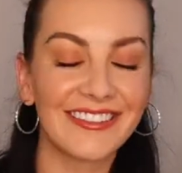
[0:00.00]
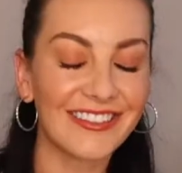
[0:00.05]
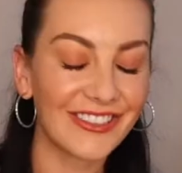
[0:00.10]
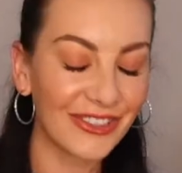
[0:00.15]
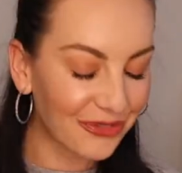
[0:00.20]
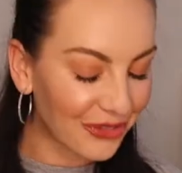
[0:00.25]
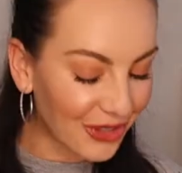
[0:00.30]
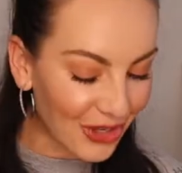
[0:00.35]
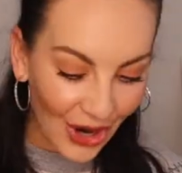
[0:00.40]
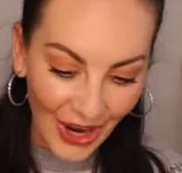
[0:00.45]

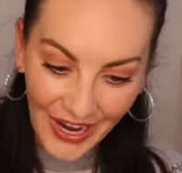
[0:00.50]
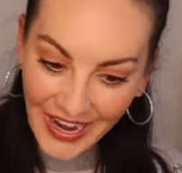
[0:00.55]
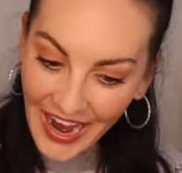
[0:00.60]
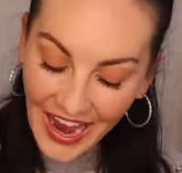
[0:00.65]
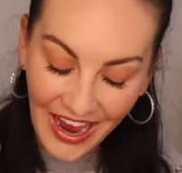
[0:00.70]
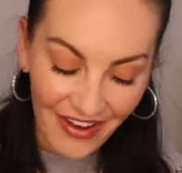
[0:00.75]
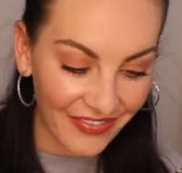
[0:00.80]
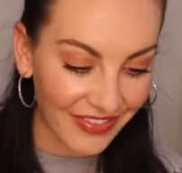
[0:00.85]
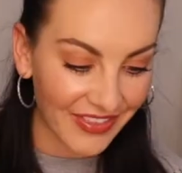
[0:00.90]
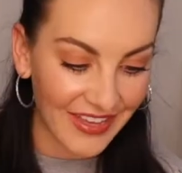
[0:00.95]
You've gotta
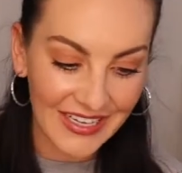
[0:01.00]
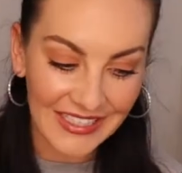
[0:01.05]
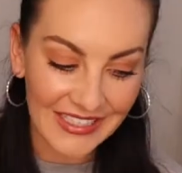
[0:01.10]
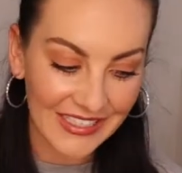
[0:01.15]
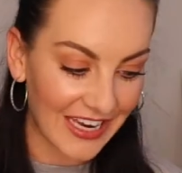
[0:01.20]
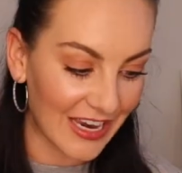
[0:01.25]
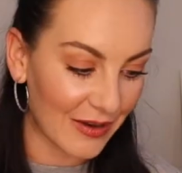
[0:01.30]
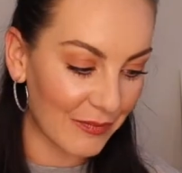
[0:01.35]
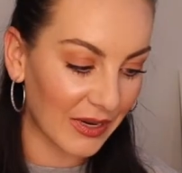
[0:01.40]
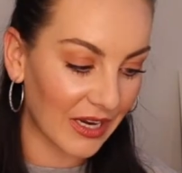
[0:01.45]
have thick
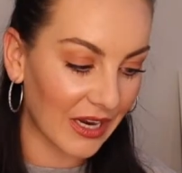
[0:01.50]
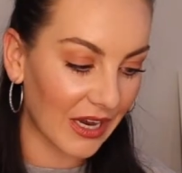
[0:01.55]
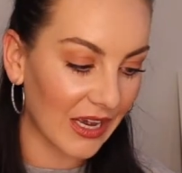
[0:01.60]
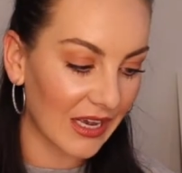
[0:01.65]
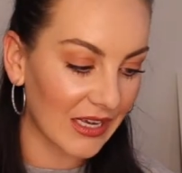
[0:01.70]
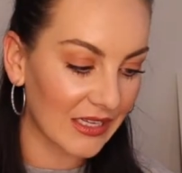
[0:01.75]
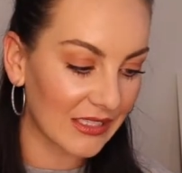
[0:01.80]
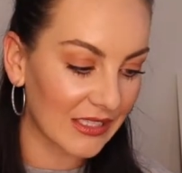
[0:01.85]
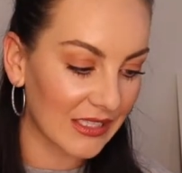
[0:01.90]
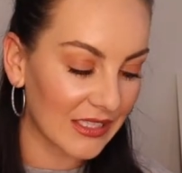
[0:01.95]
skin,
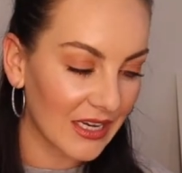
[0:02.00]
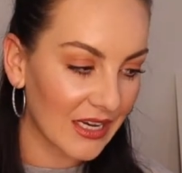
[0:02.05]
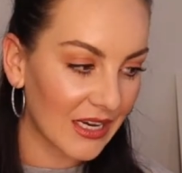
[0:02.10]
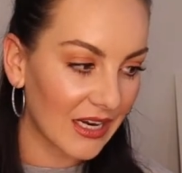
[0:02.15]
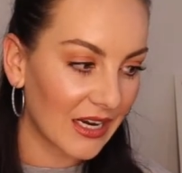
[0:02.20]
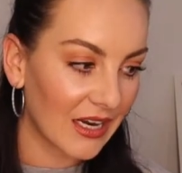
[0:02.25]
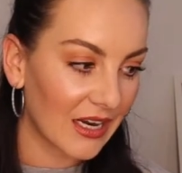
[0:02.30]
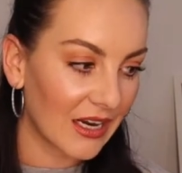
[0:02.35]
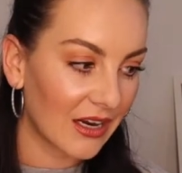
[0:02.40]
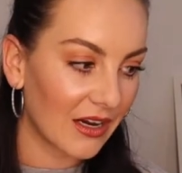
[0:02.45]
because
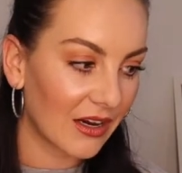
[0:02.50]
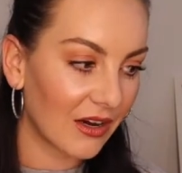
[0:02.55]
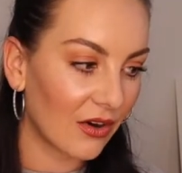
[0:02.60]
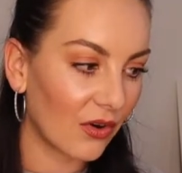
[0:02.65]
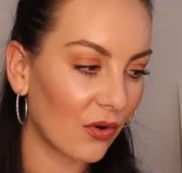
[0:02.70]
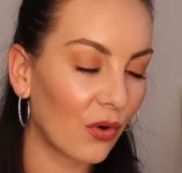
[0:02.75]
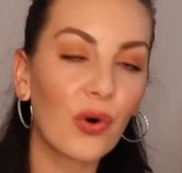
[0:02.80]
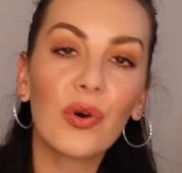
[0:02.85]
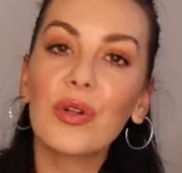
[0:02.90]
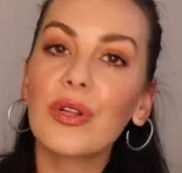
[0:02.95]

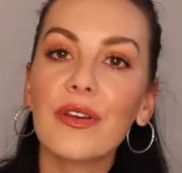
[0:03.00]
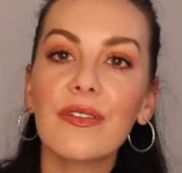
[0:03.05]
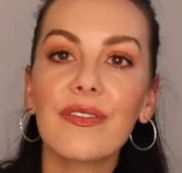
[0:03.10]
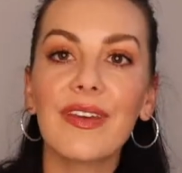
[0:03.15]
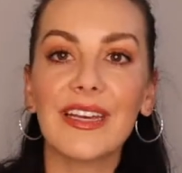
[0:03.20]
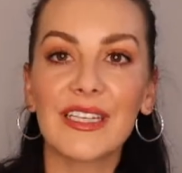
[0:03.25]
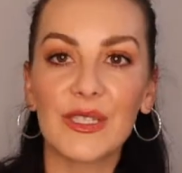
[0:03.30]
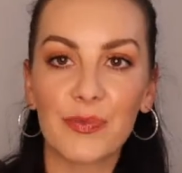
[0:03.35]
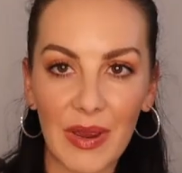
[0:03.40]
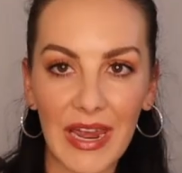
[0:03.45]
all of
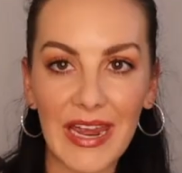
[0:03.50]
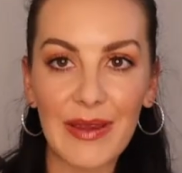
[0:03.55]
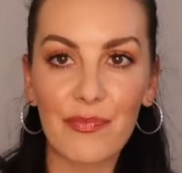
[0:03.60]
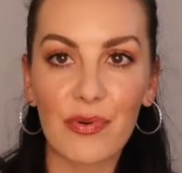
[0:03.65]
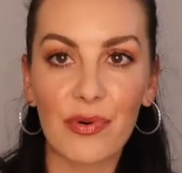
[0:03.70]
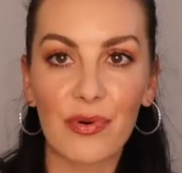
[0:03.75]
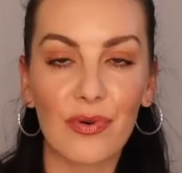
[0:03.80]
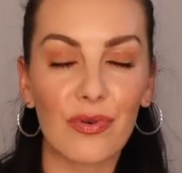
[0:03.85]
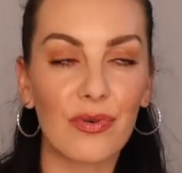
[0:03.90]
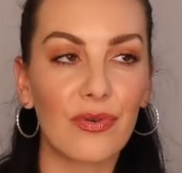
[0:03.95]
these
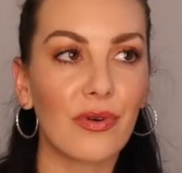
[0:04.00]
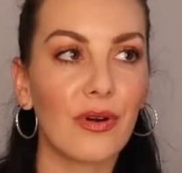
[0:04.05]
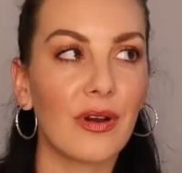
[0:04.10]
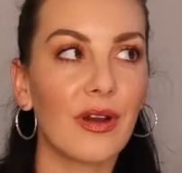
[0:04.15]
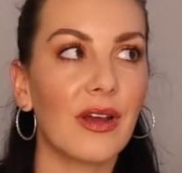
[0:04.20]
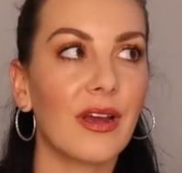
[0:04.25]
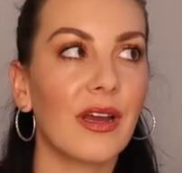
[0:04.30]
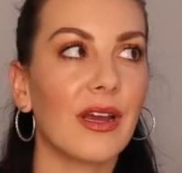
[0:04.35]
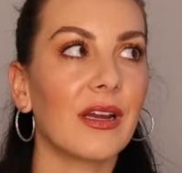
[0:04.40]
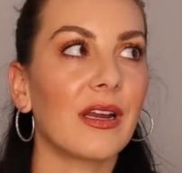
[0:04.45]
people
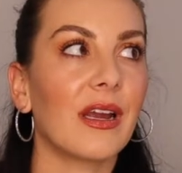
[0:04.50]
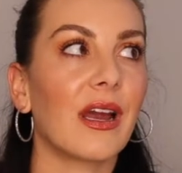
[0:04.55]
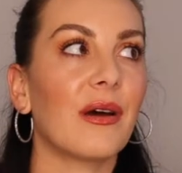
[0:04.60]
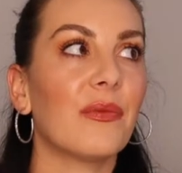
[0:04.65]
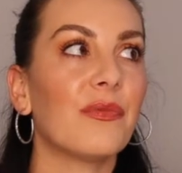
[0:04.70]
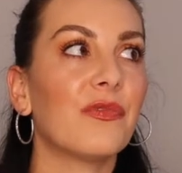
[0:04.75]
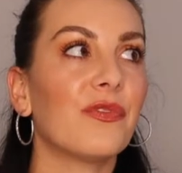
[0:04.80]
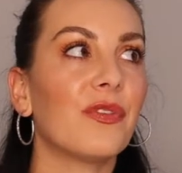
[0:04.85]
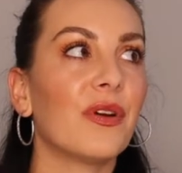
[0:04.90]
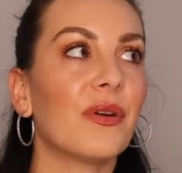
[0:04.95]

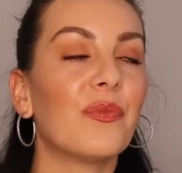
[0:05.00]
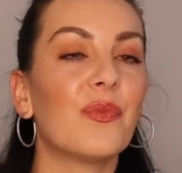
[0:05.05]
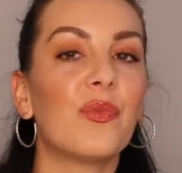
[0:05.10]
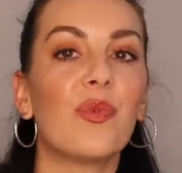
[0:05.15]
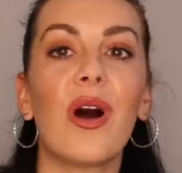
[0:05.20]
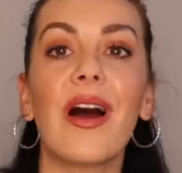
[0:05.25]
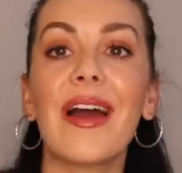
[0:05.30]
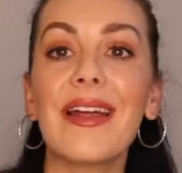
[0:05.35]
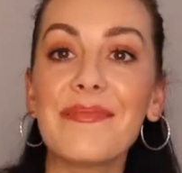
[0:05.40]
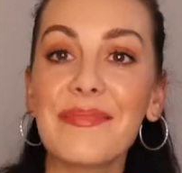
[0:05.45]
come from
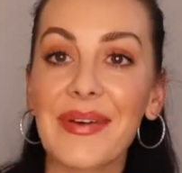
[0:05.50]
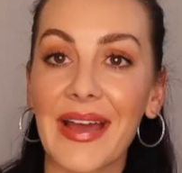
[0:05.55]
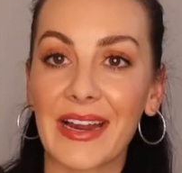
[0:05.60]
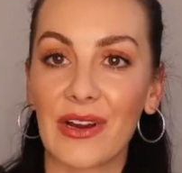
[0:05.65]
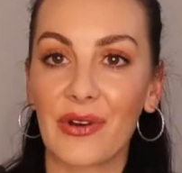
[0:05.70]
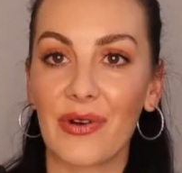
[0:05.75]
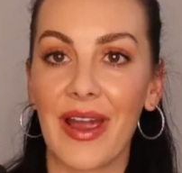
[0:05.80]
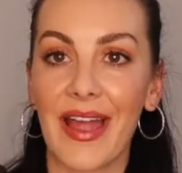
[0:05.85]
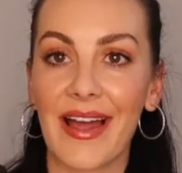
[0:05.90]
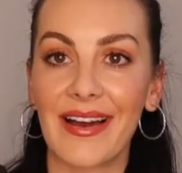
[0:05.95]
wine
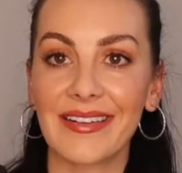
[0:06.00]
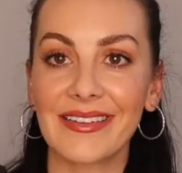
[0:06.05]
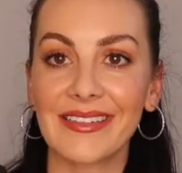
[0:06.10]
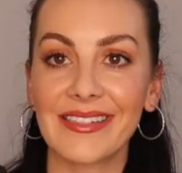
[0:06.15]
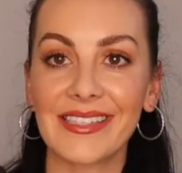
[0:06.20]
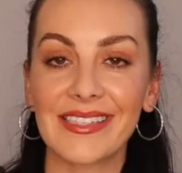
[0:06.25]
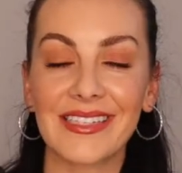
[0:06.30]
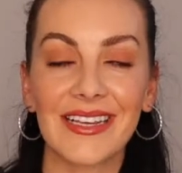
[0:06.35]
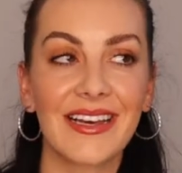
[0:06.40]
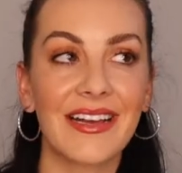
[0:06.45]

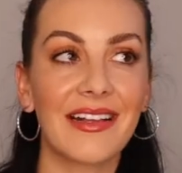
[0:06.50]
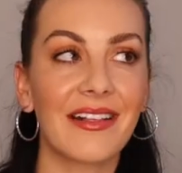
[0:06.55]
backgrounds.